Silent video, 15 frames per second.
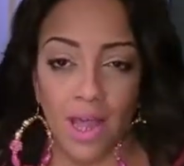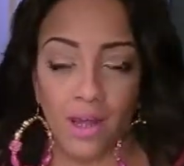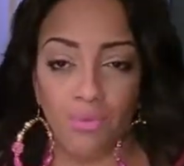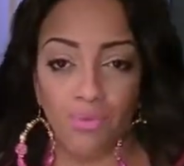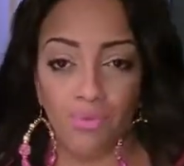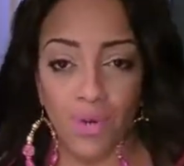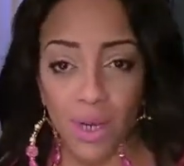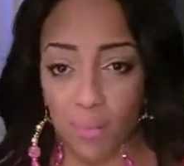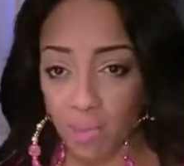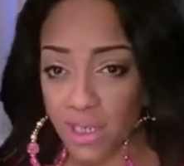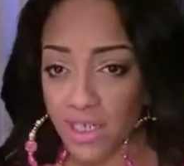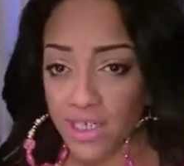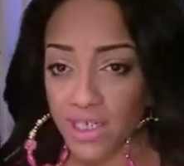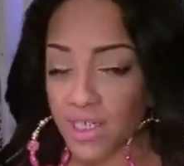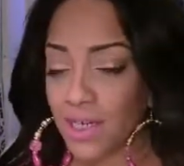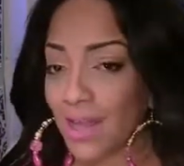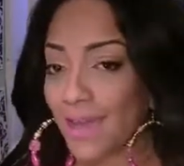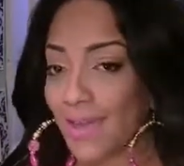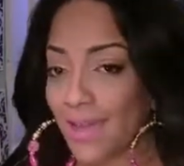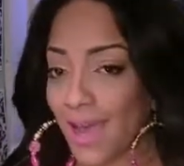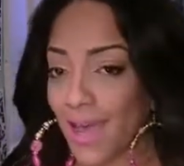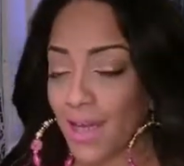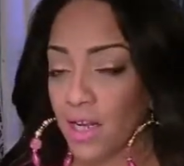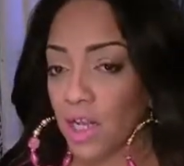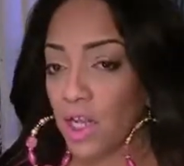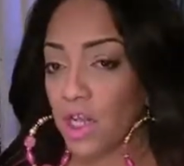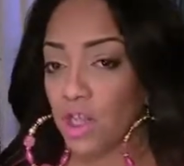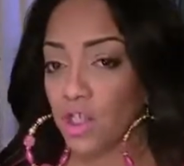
and re-bleached it again.